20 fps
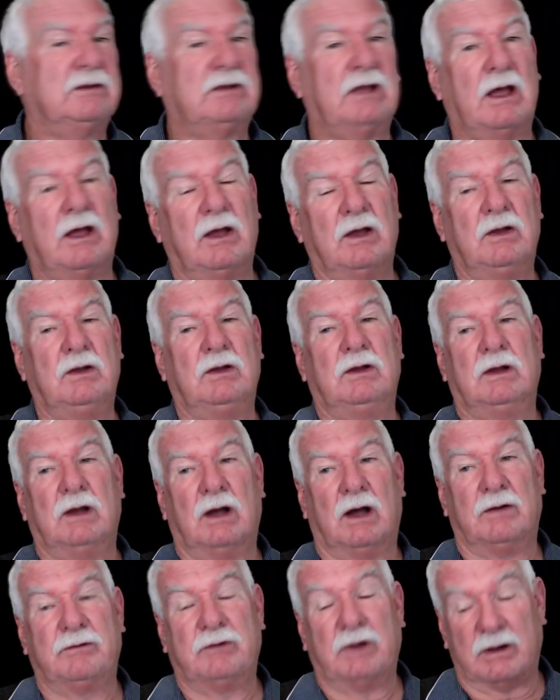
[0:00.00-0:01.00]
So
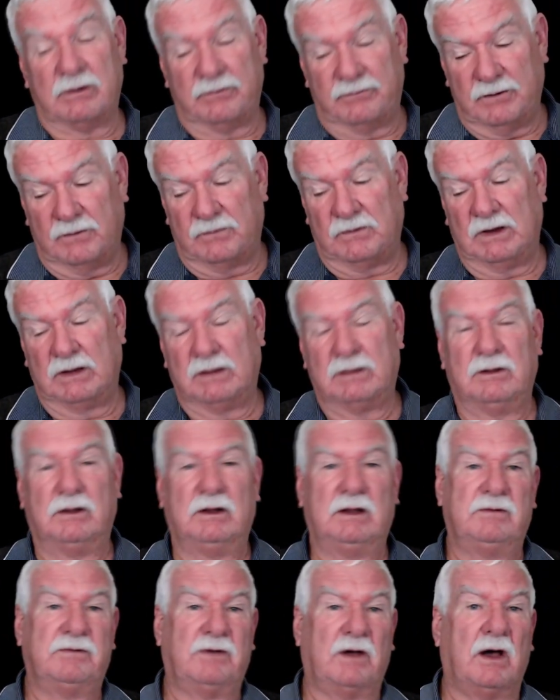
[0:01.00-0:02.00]
I've got a
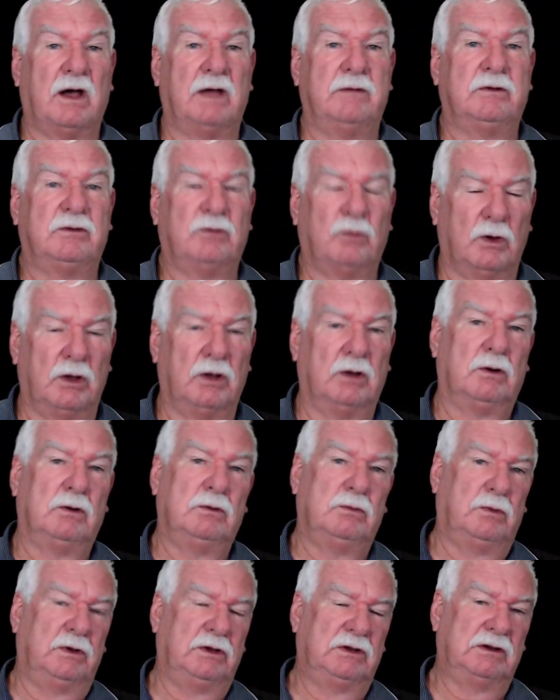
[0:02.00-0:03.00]
50-35 as
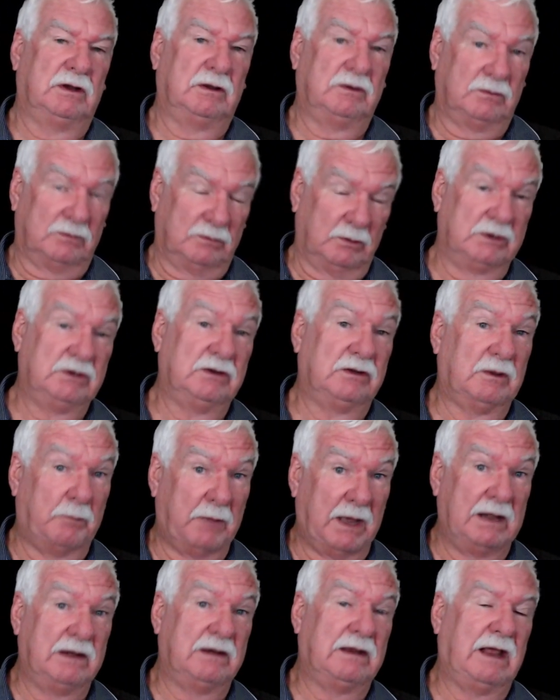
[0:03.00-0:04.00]
well, which is a
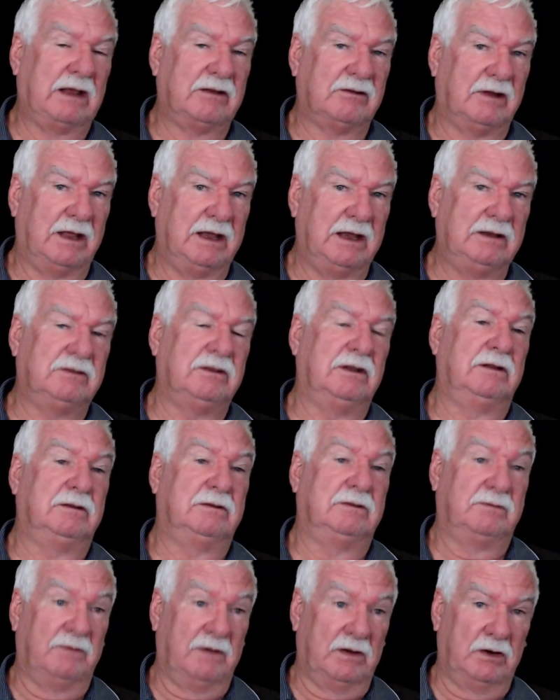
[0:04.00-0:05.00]
Pentax lens and
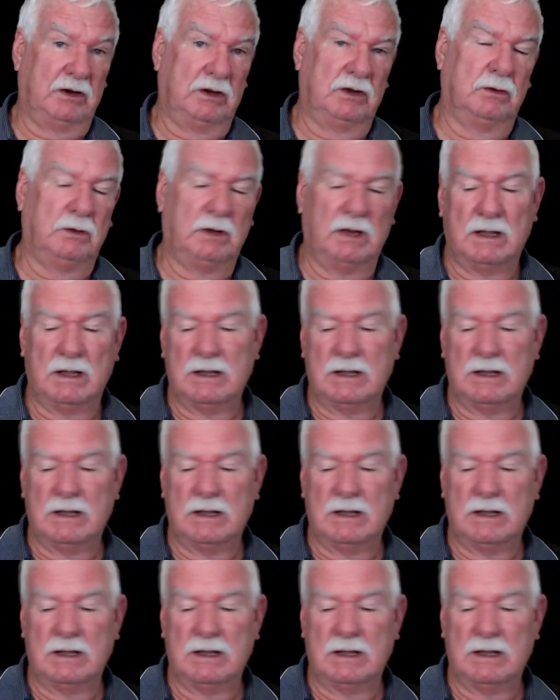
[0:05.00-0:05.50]
is very good.